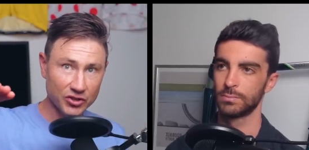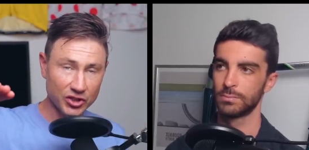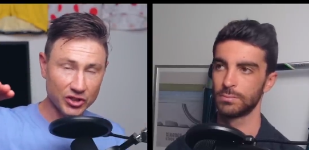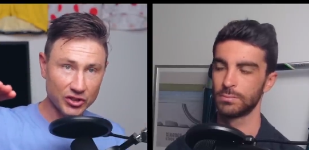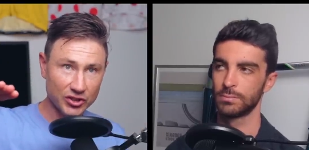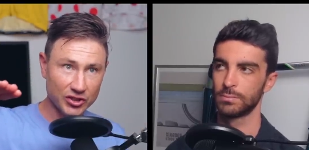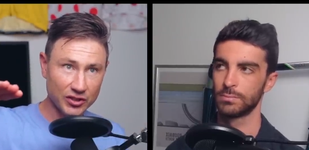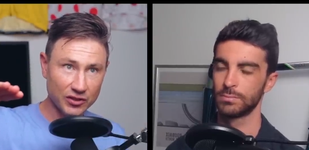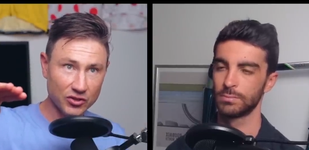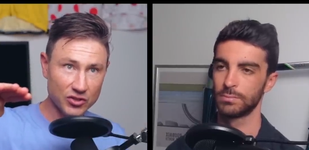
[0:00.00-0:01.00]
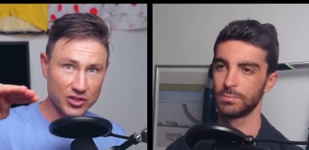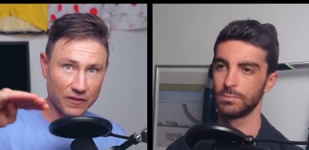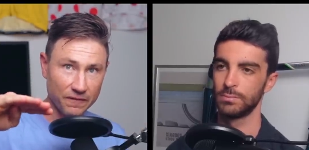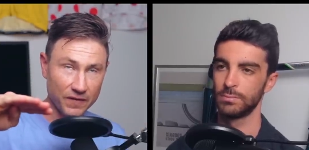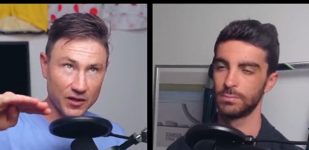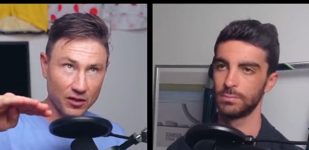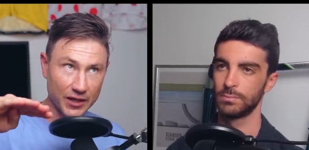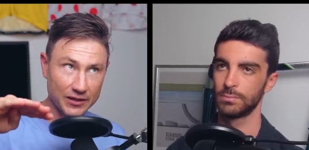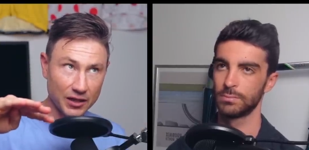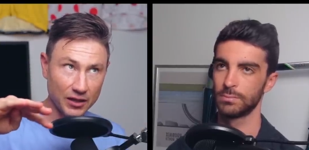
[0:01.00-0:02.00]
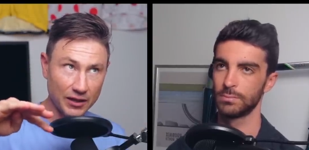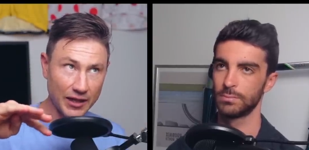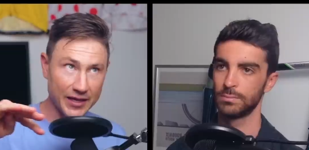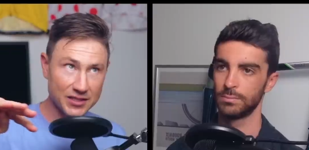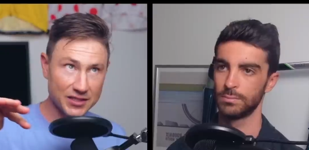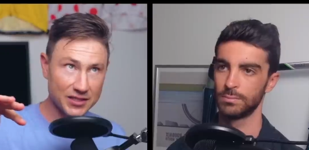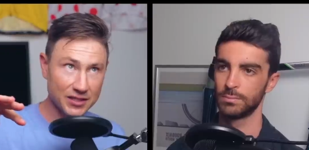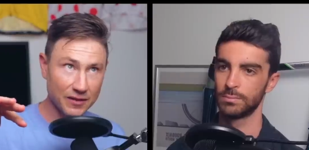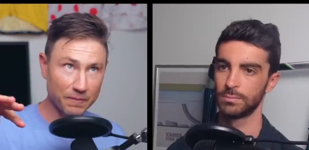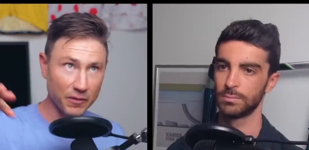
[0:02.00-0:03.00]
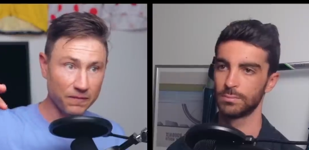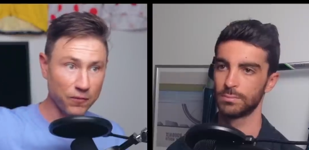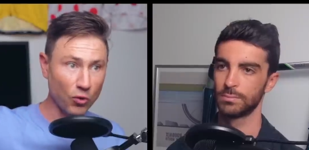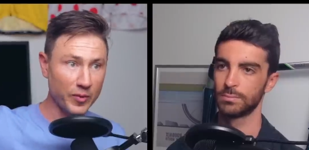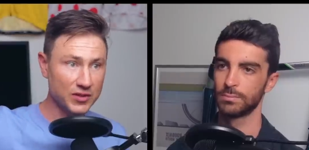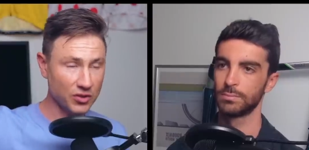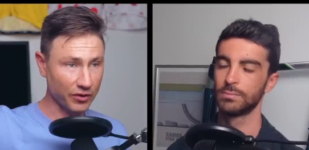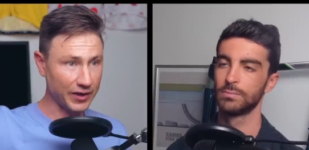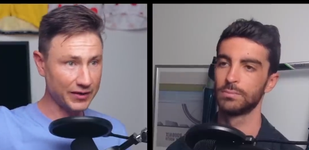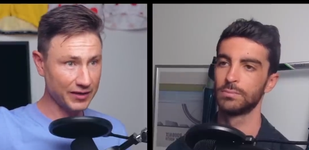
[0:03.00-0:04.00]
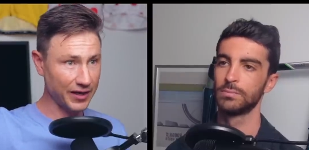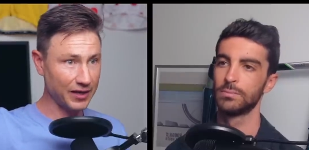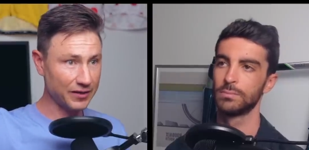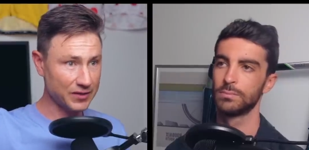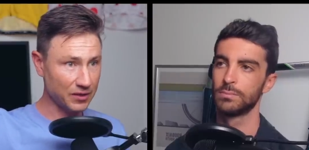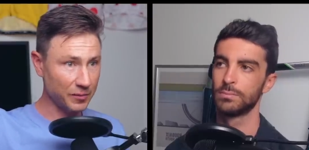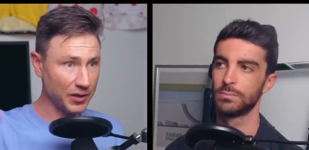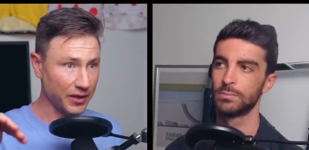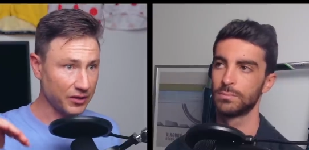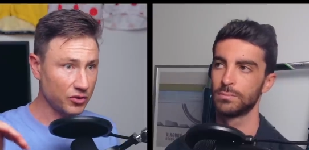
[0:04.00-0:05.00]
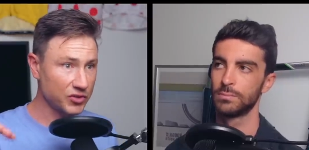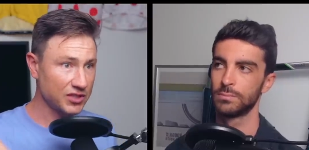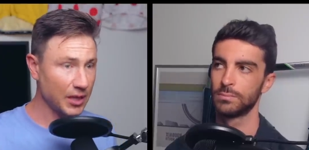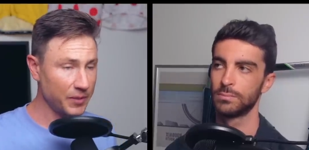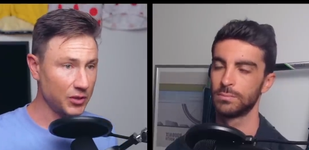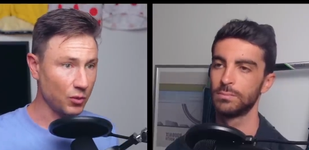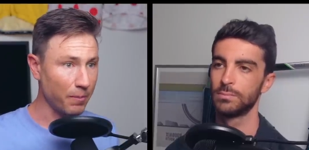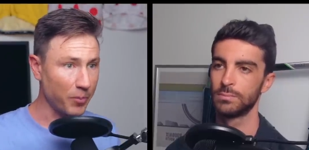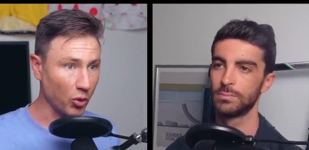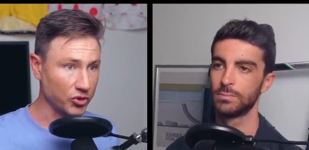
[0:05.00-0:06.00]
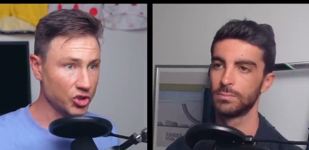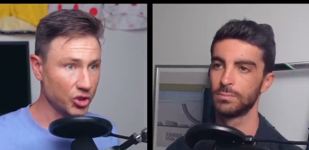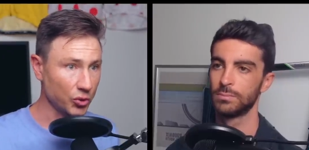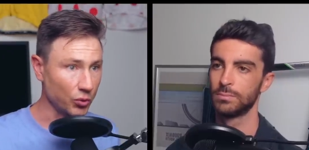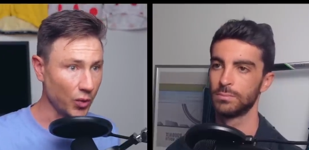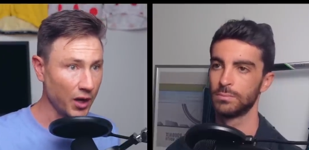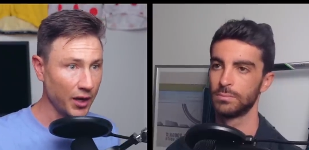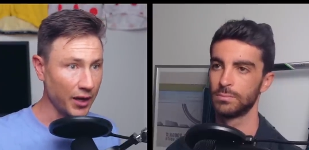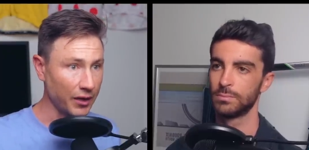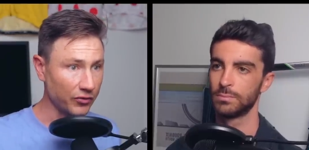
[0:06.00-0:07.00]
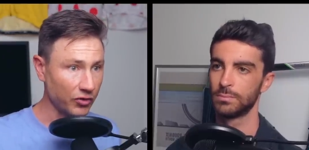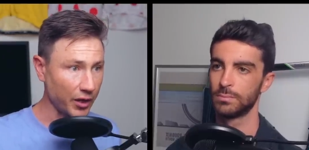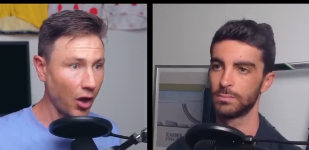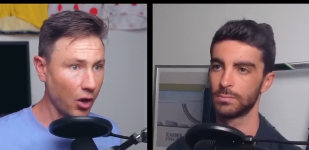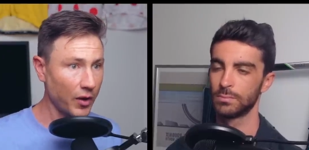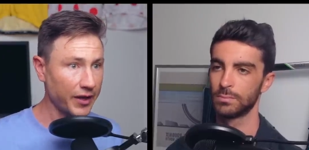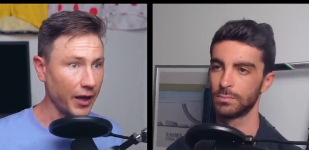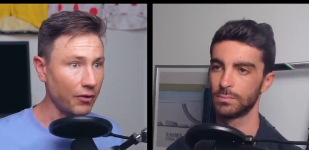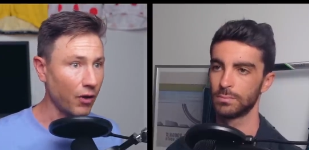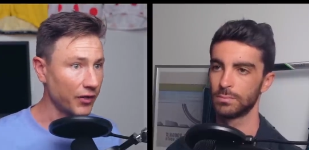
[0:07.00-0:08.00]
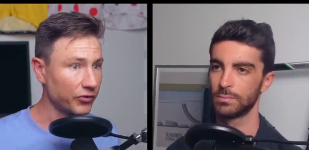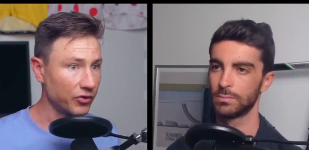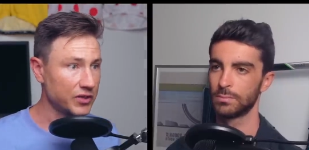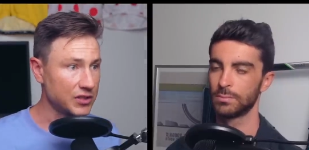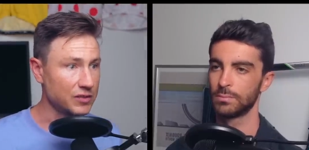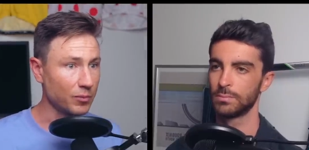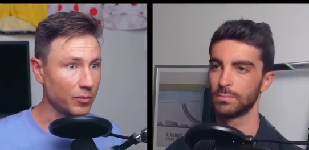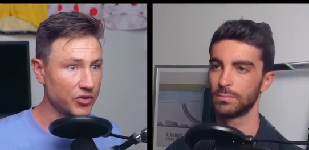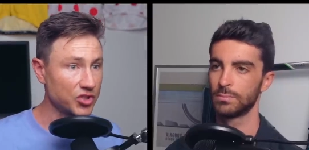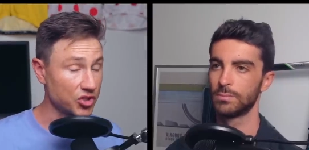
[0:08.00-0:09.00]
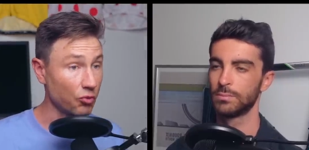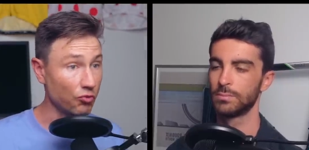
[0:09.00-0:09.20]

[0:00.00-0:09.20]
Speaker 1: the the you sort of feel like the less performance orientated it's going to be. Like you step into a Bont shoe, and it's like, oh, okay, right. So this is this is a